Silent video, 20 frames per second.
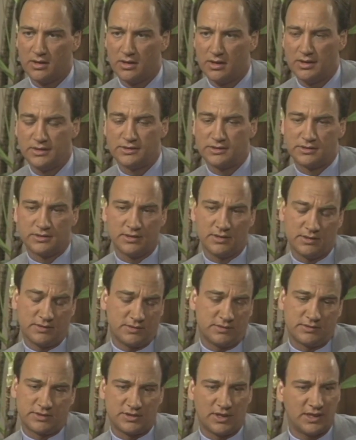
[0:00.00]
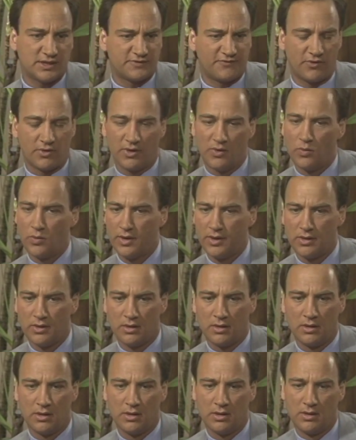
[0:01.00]
He stays very
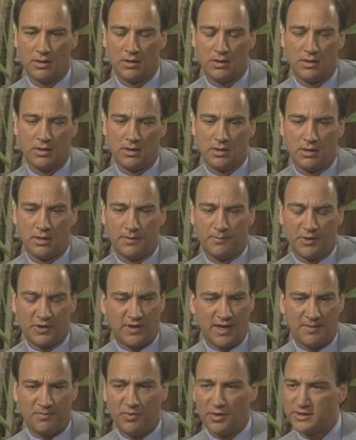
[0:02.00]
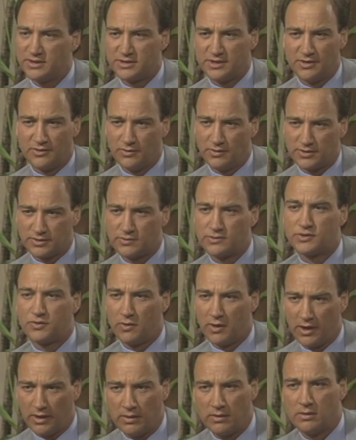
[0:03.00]
real. But that bus sequence was
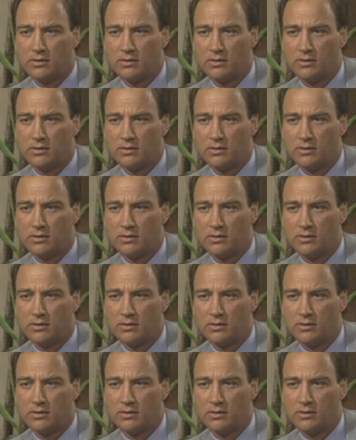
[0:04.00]
great.